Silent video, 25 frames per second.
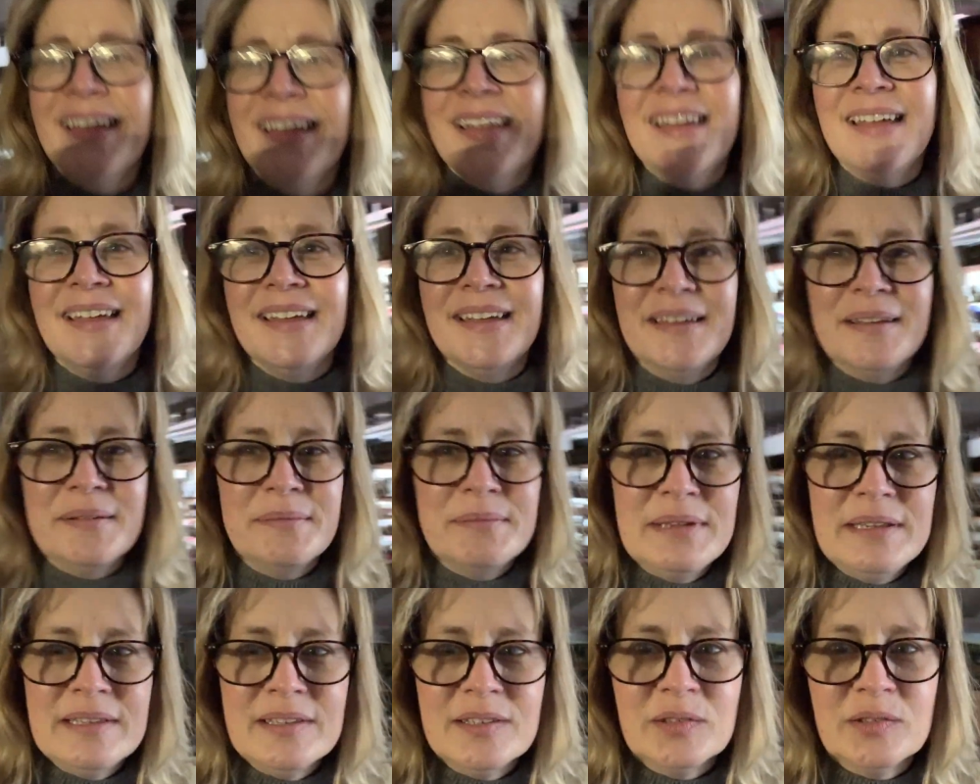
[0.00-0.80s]
Um,
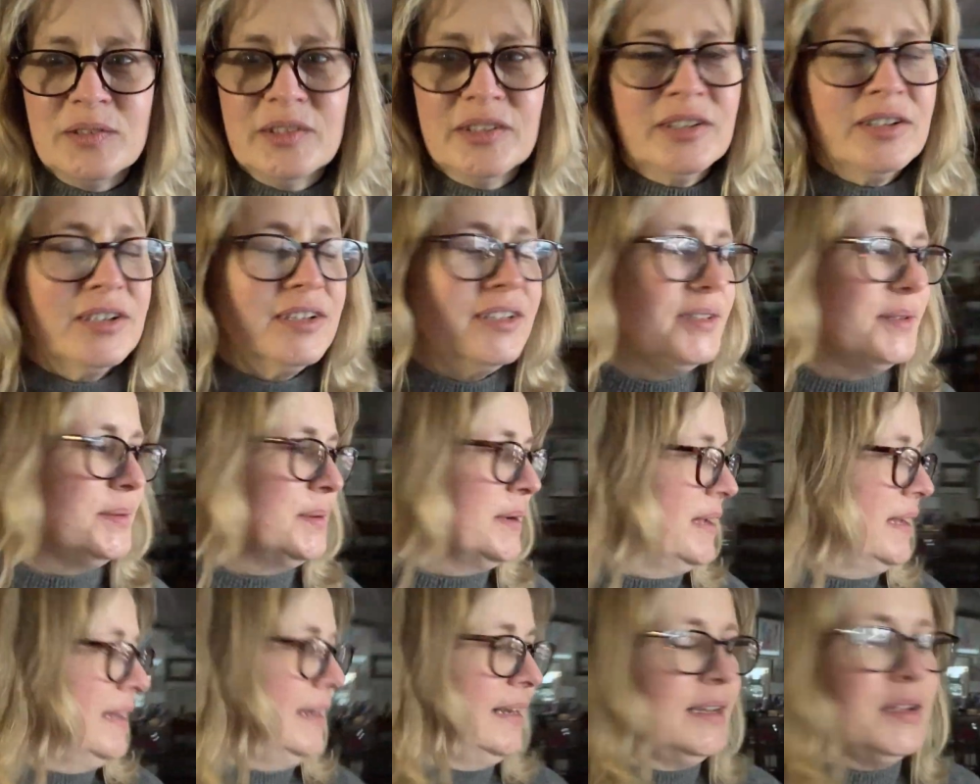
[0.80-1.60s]
it's all tucked
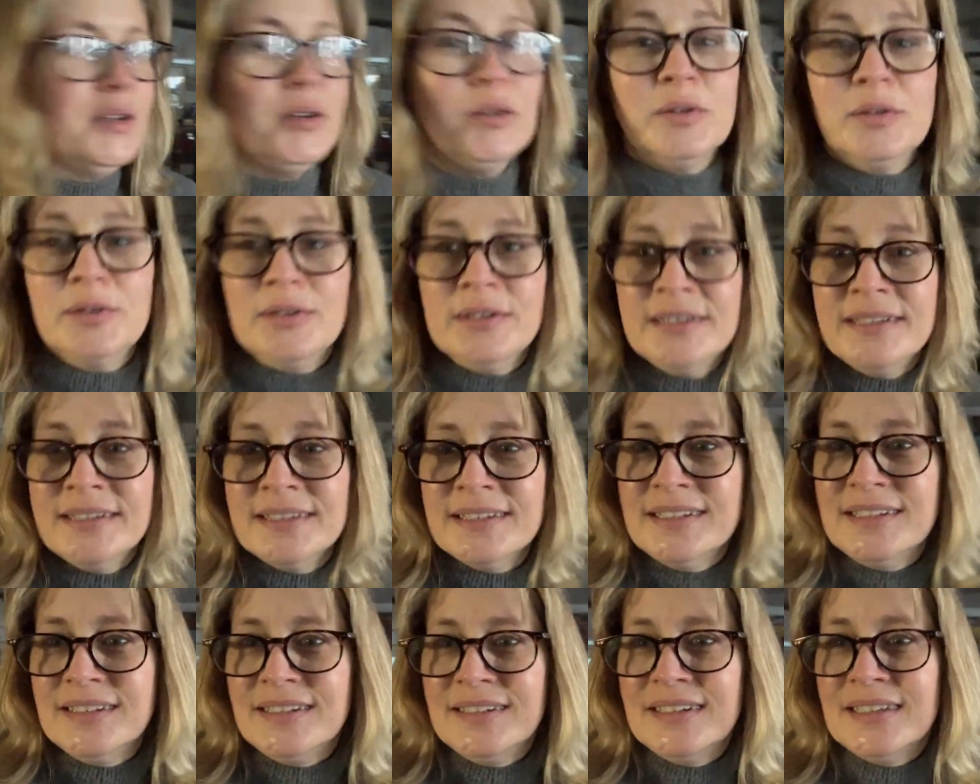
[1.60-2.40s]
away in corners
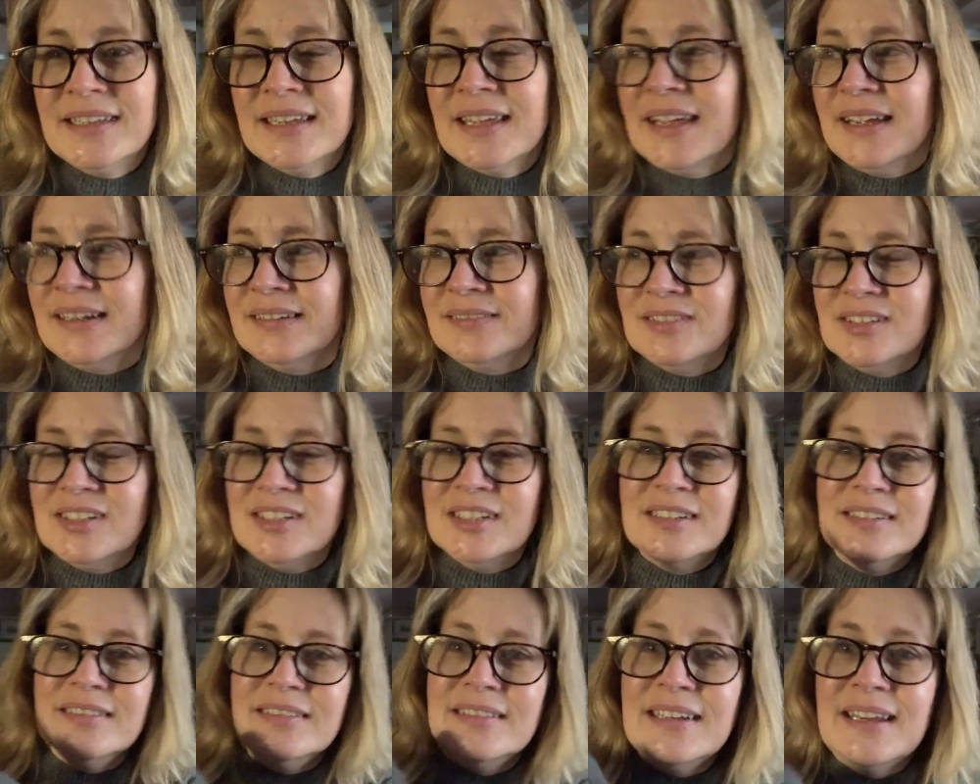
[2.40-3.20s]
and under the
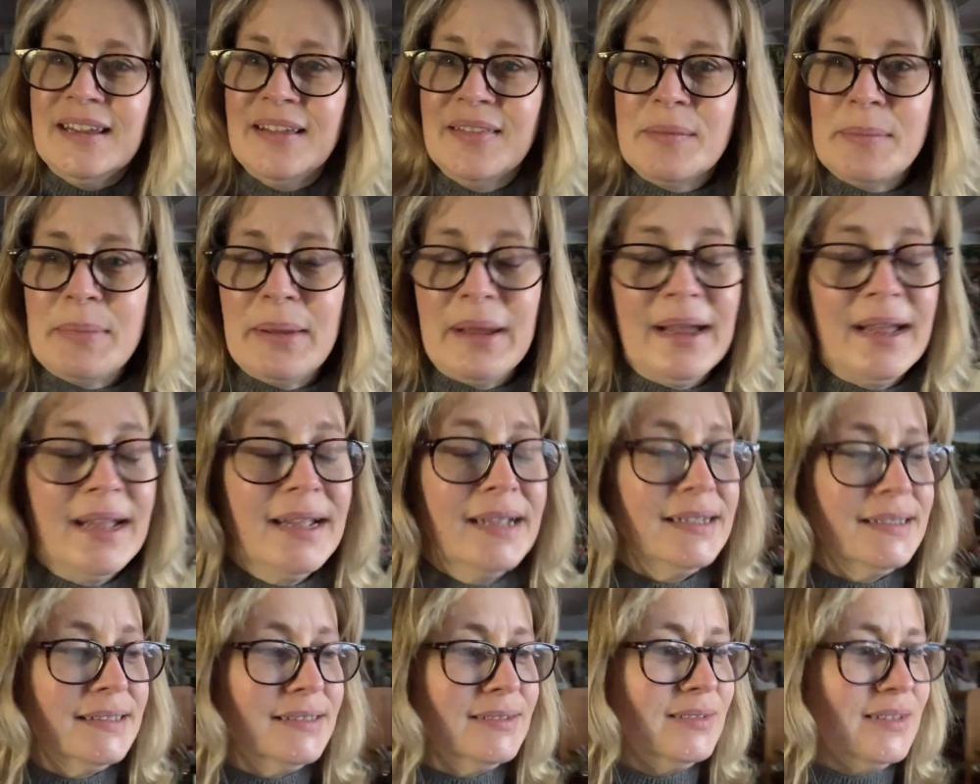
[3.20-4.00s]
counter and out the back
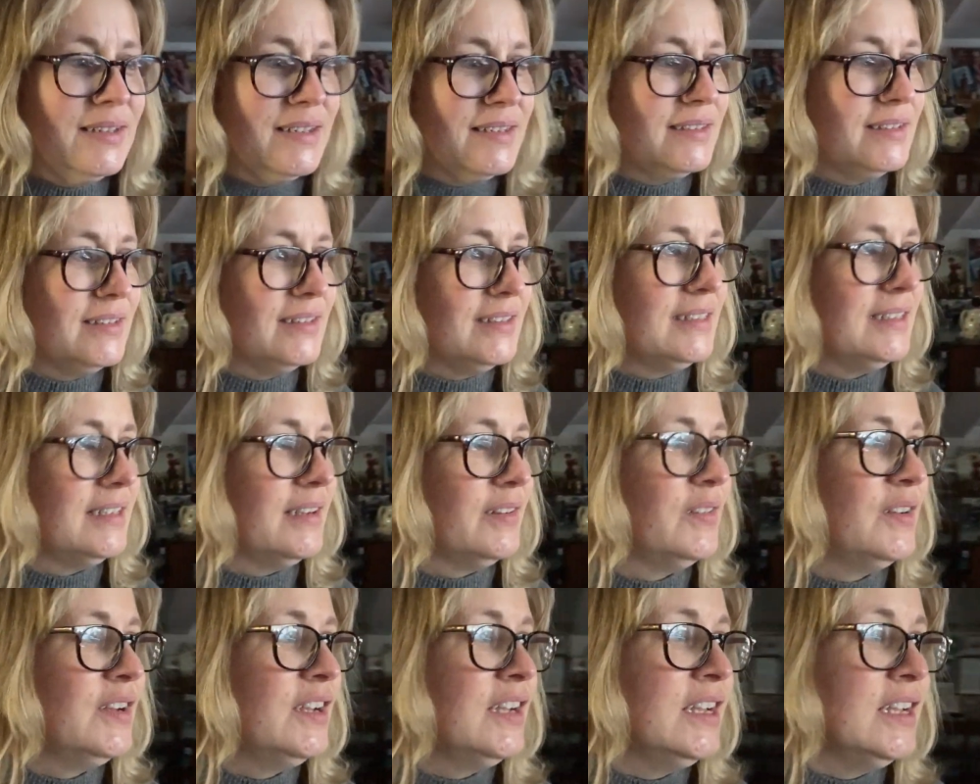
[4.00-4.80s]
and all that sort of stuff.
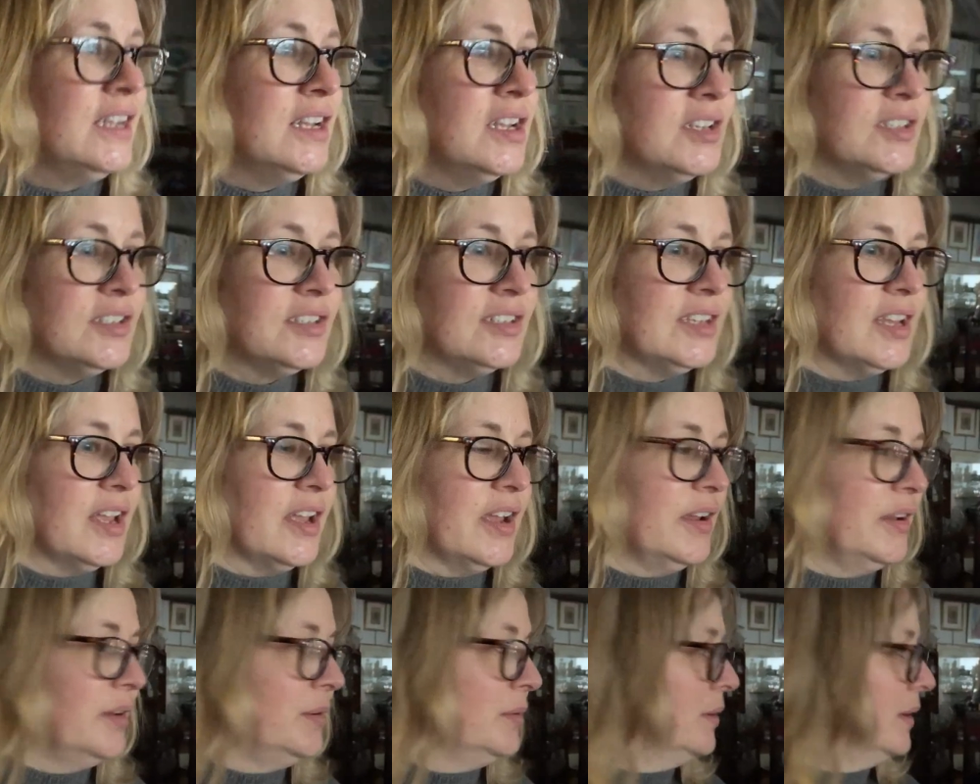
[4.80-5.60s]

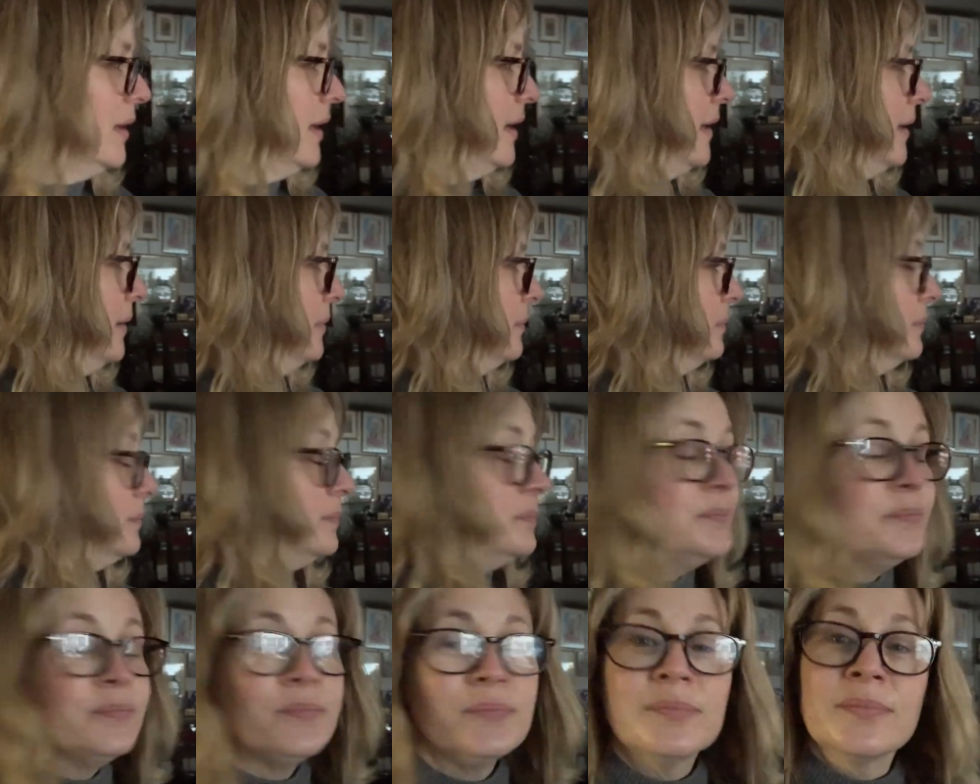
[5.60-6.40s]
So um,
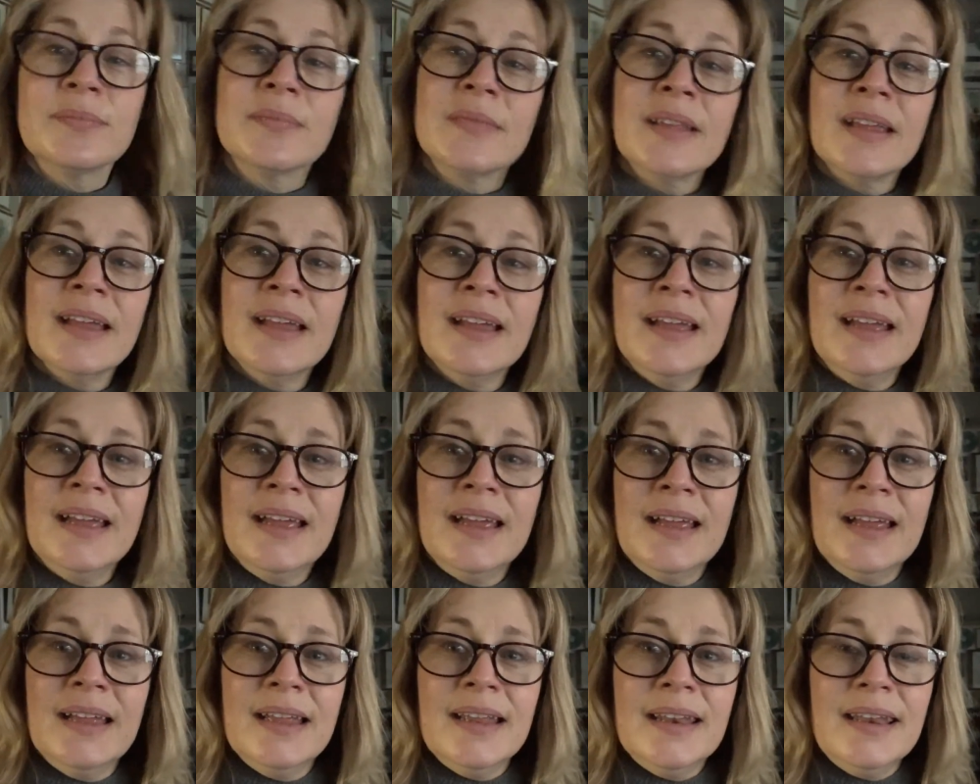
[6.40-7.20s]

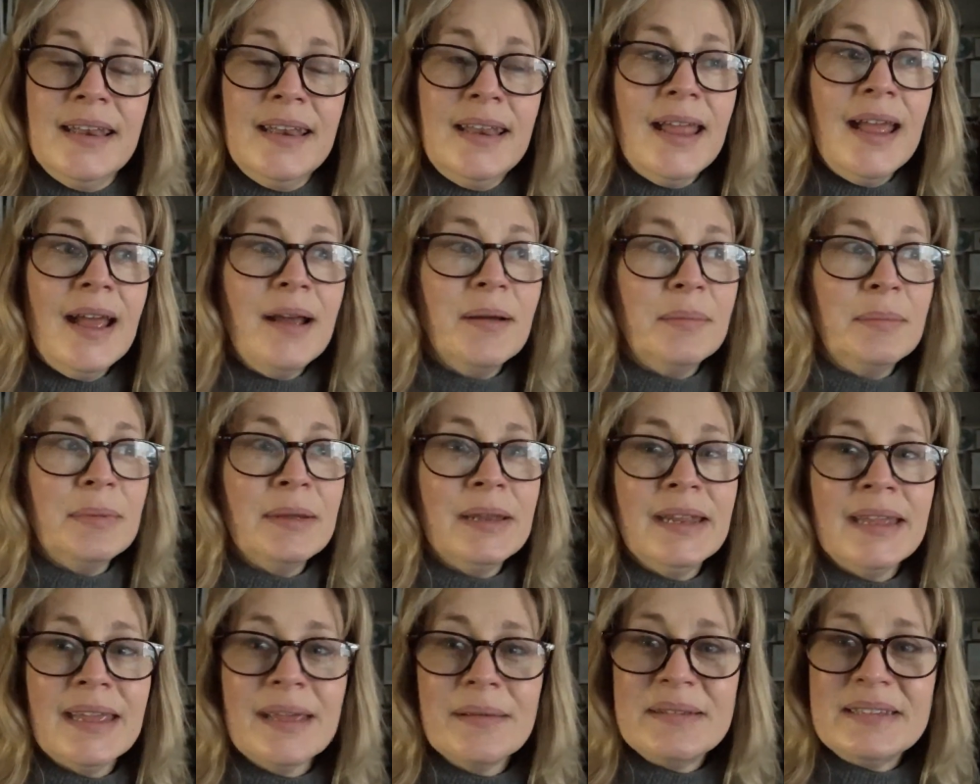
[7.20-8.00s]
now I'm going to
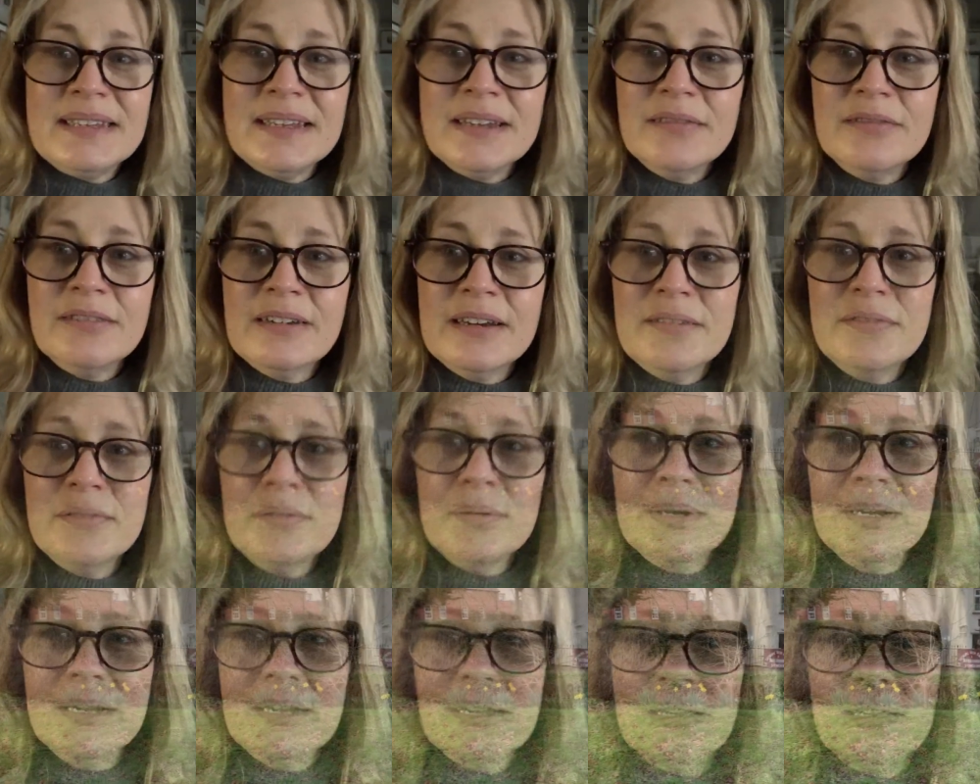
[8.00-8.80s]
get myself ready for
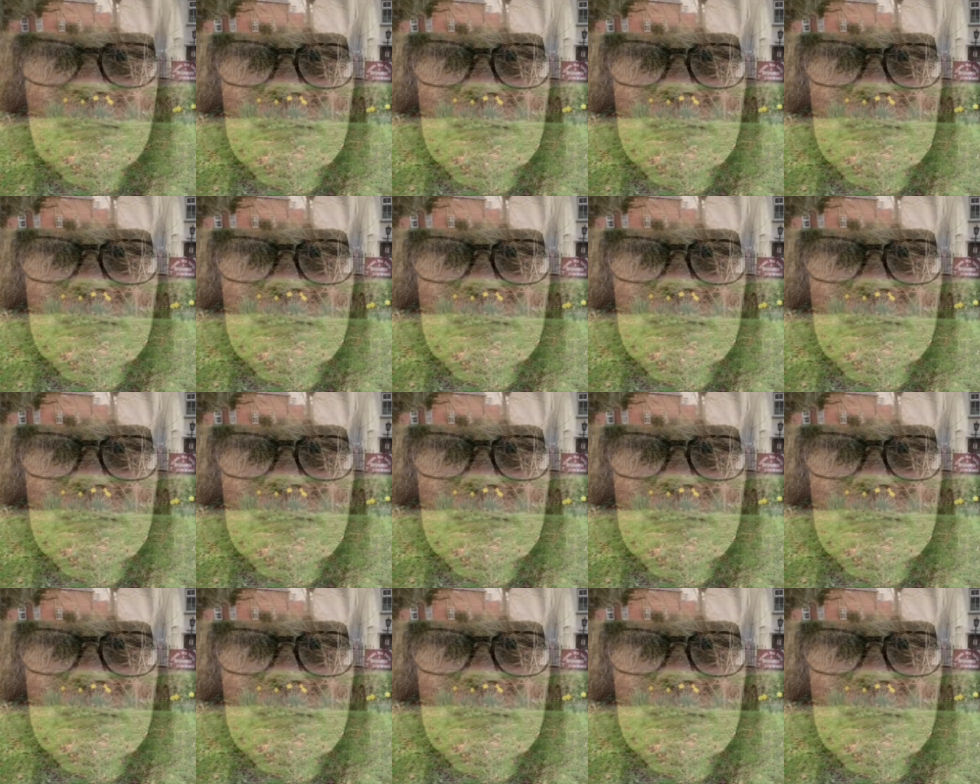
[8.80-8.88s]
work.